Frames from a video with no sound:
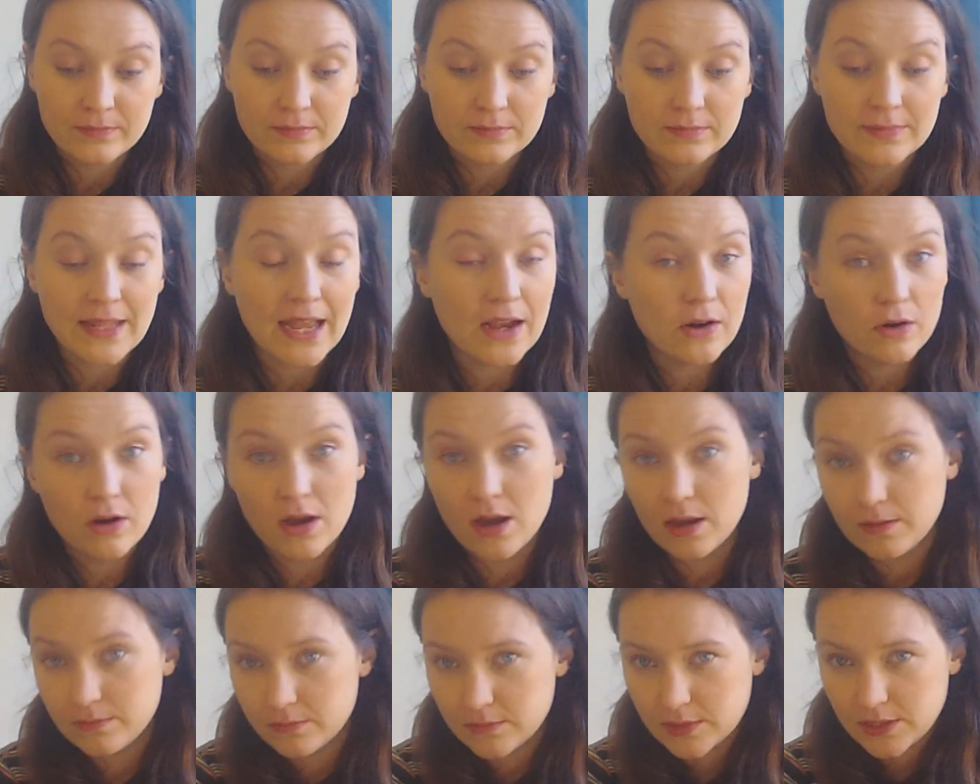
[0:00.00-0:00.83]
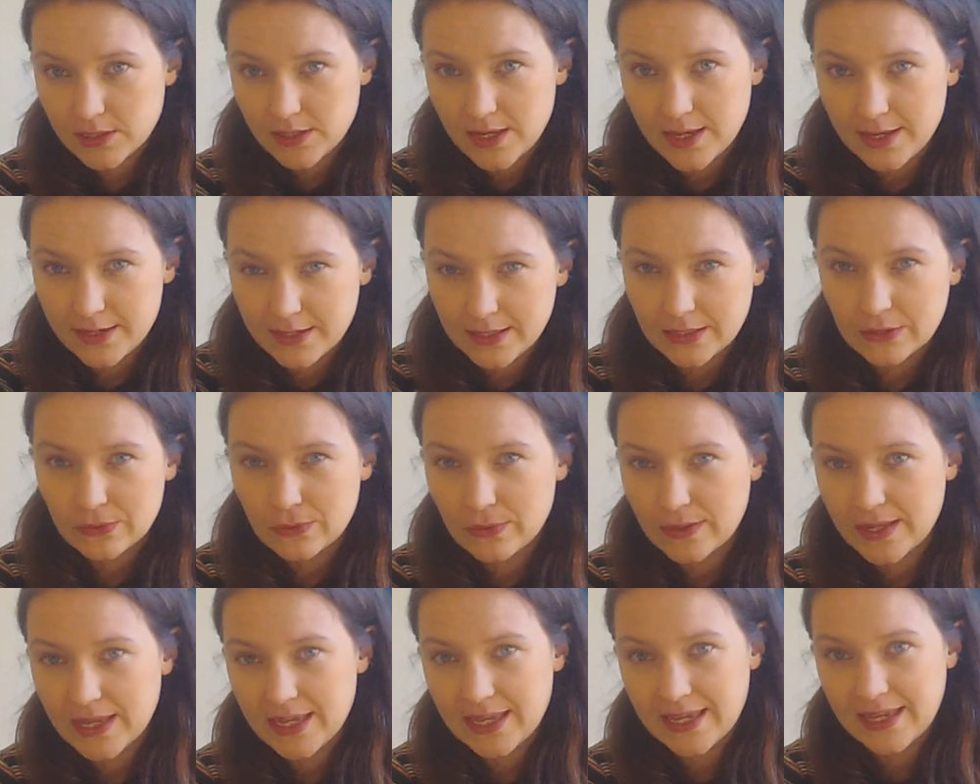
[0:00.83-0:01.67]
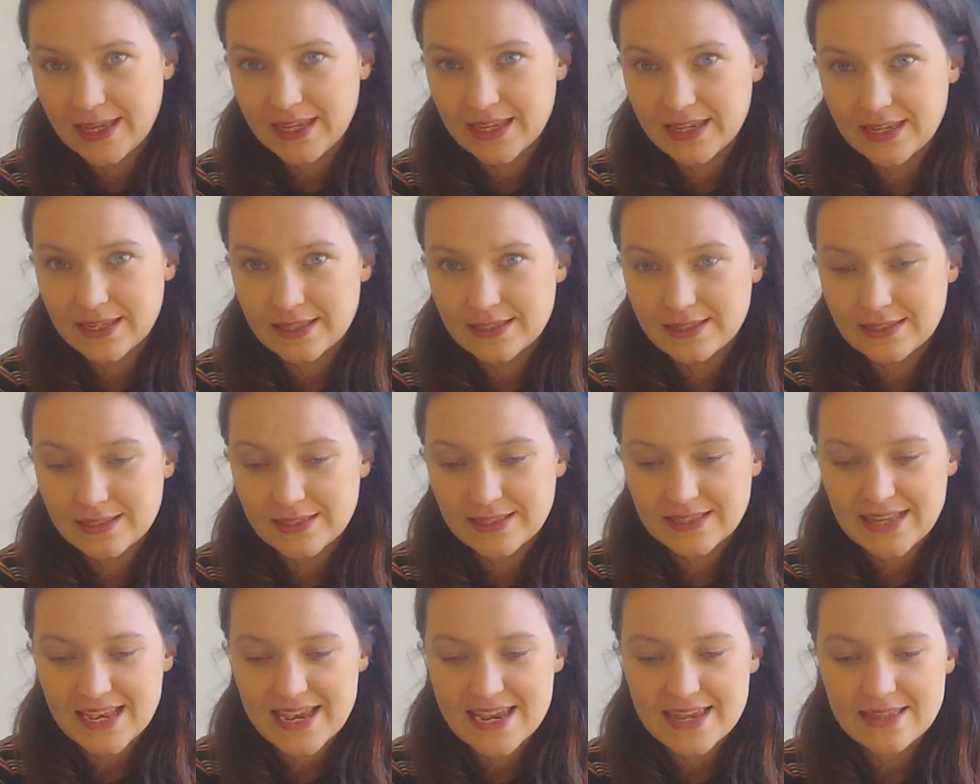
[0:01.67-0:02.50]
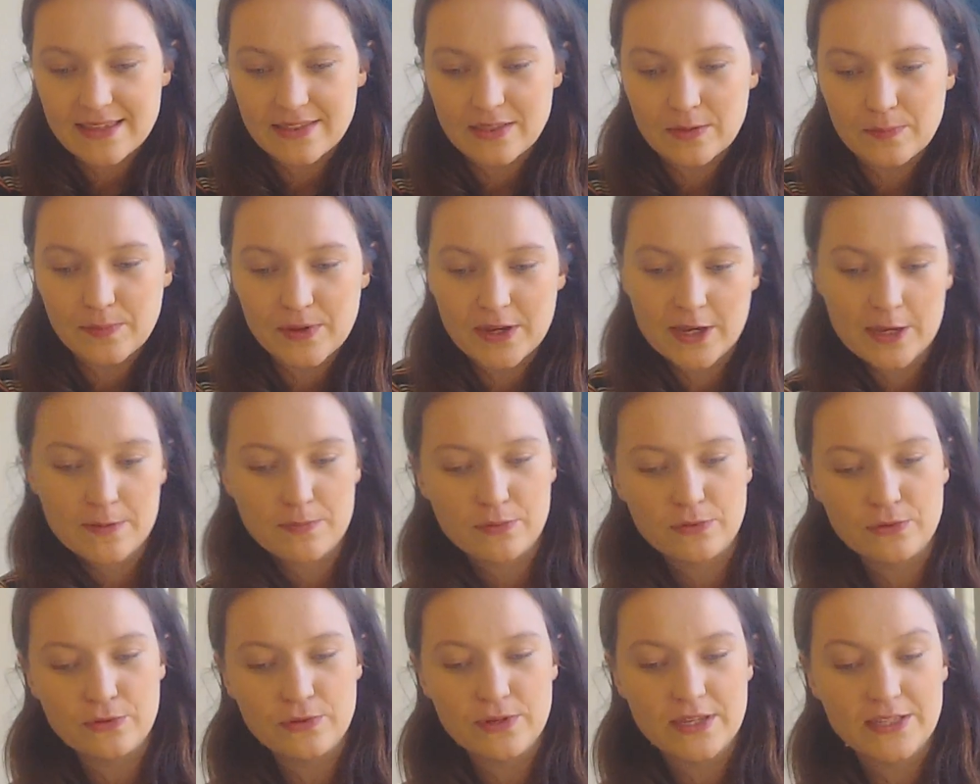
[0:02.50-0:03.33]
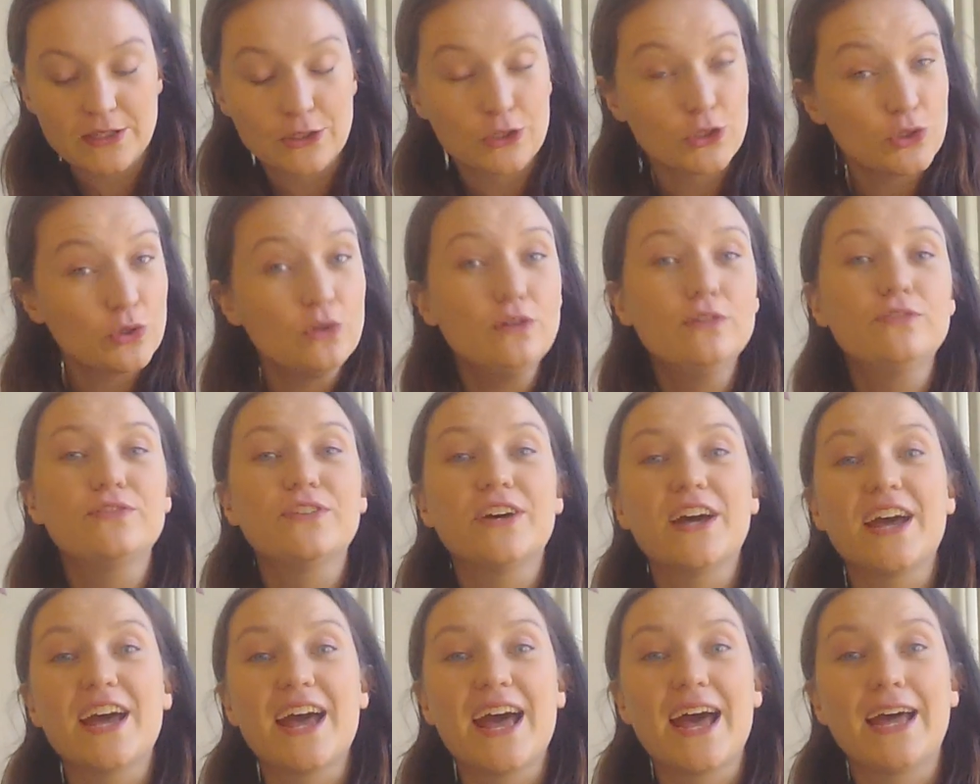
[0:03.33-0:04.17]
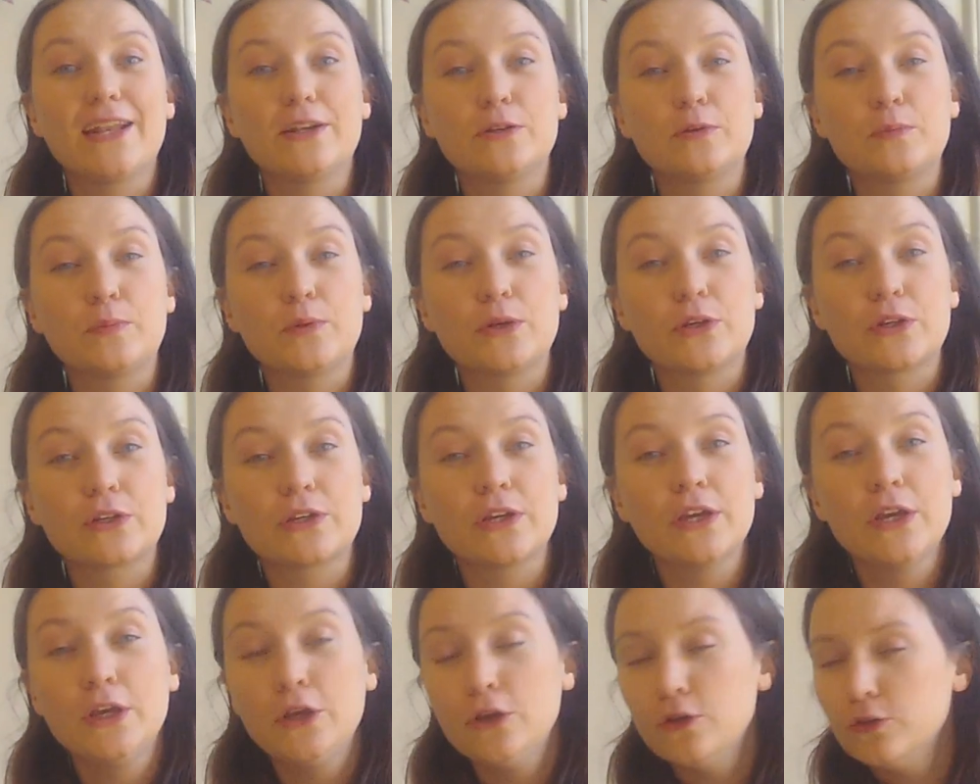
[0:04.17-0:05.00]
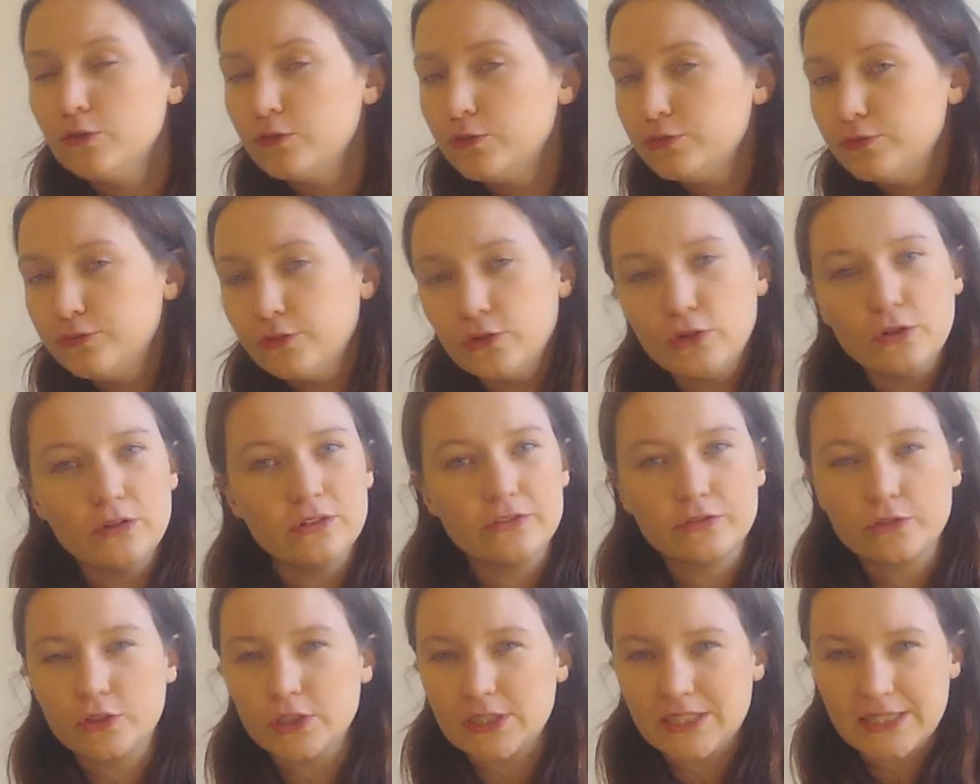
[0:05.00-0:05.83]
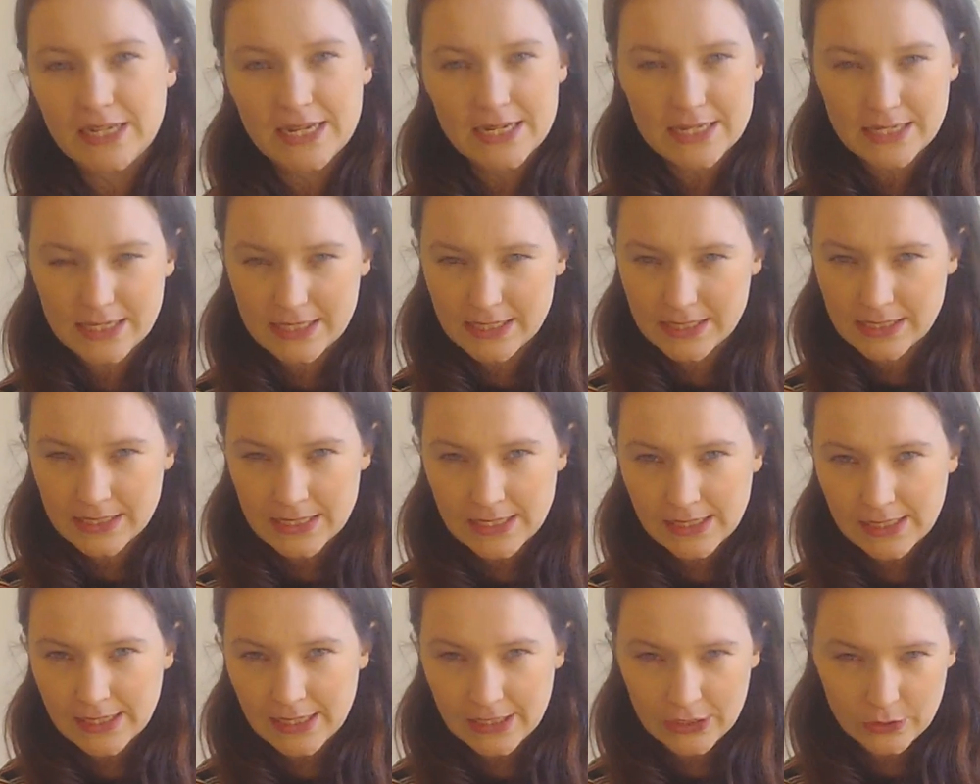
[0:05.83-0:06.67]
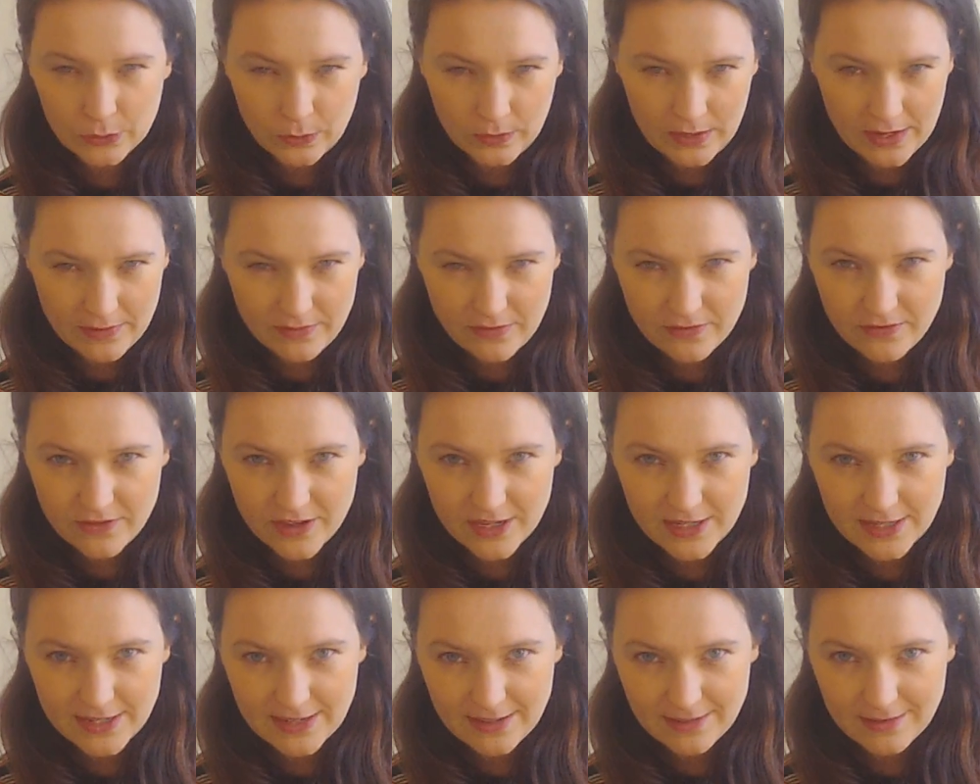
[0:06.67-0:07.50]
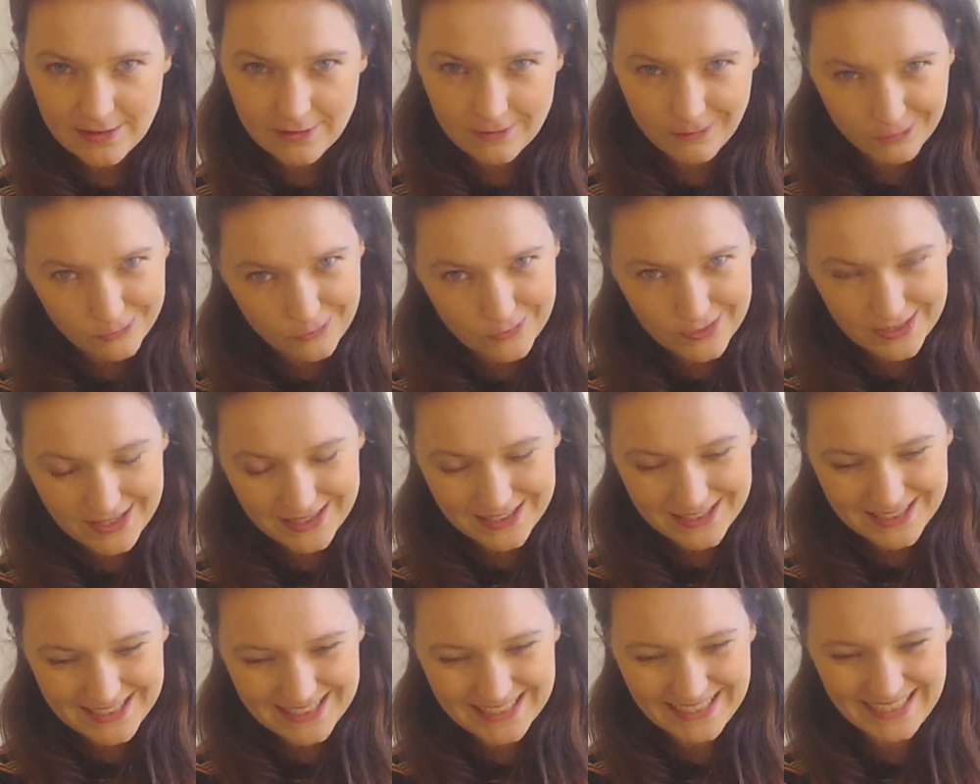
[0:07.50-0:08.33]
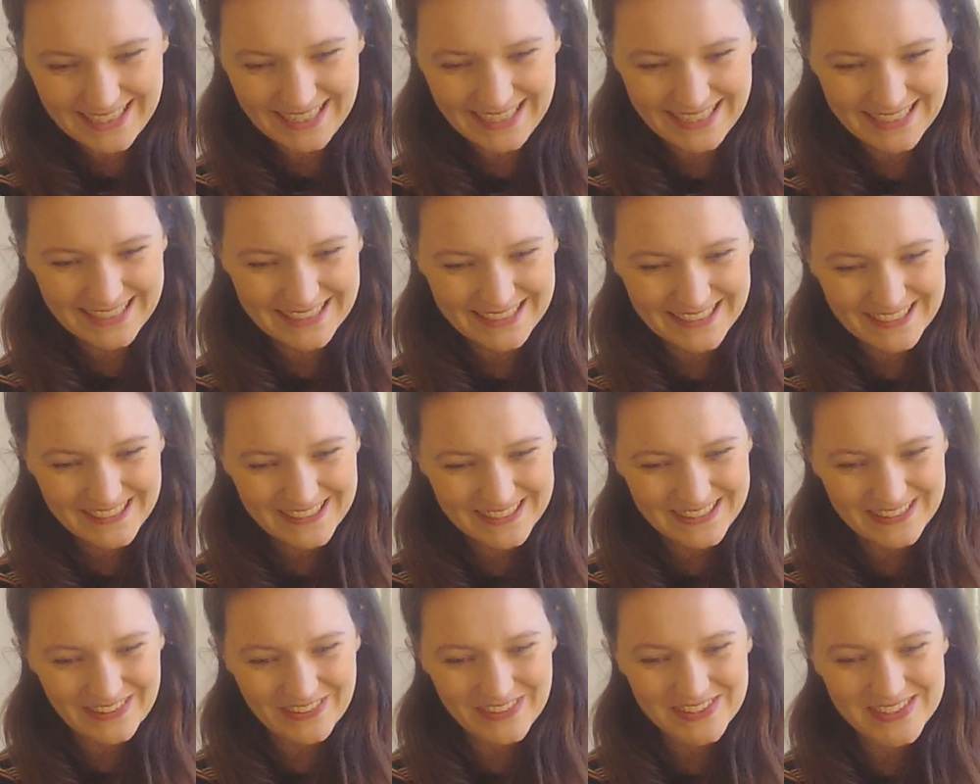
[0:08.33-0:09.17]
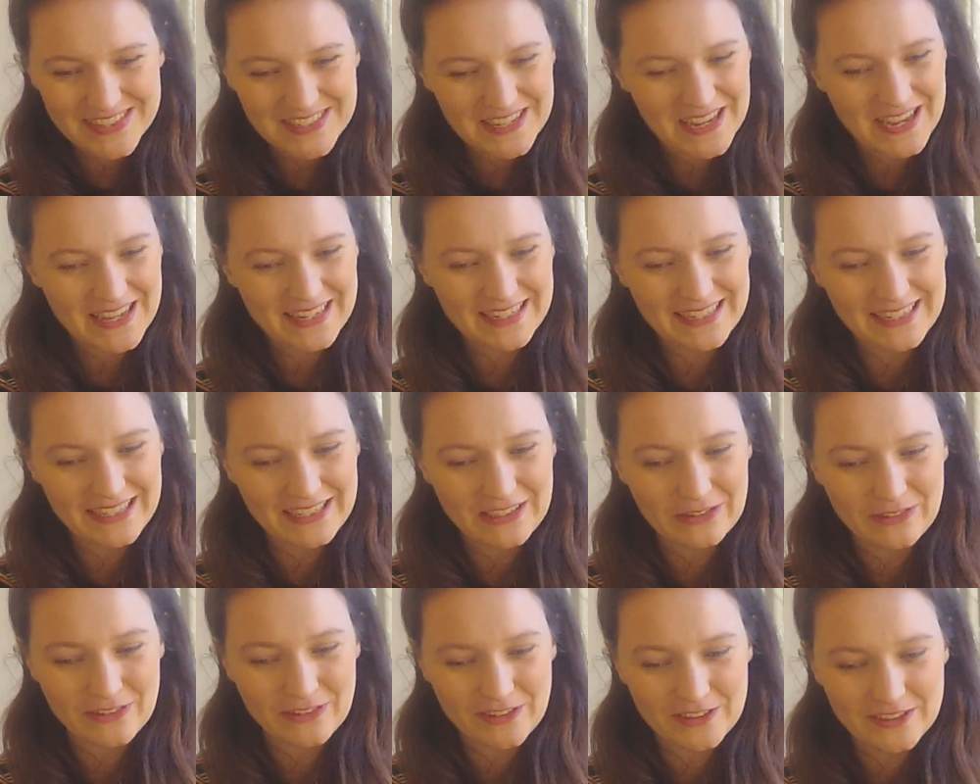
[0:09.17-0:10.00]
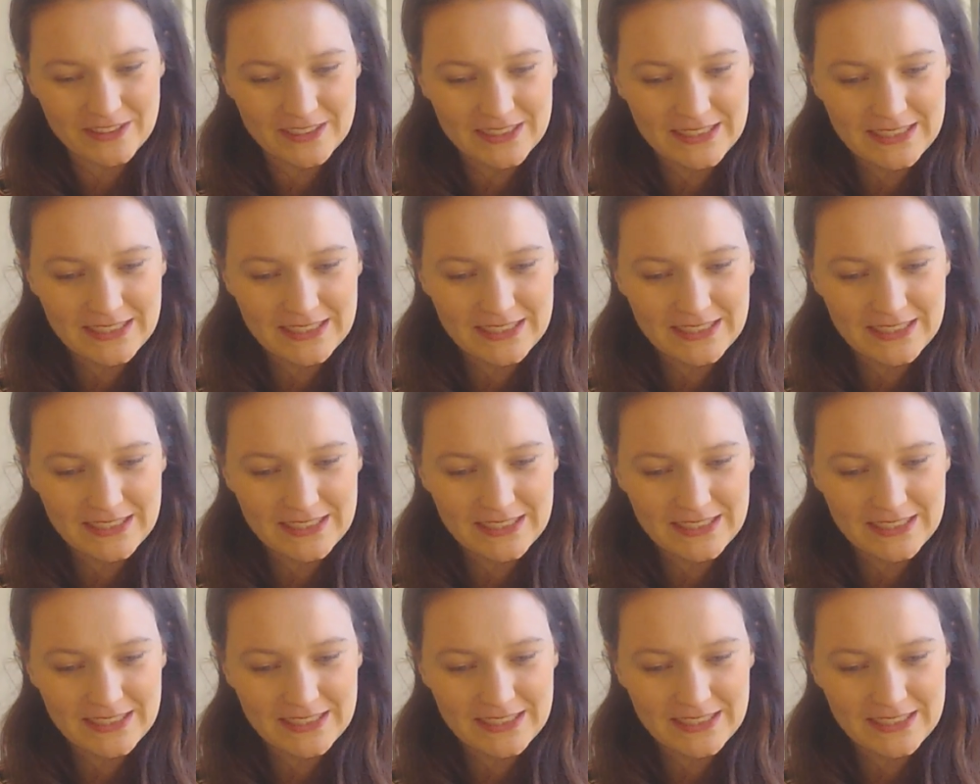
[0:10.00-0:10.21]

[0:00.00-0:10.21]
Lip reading: Now, I'm certainly not here to say that the Bible is a surefire handbook full of goodness and you will never find anything wrong with it. No, certainly not.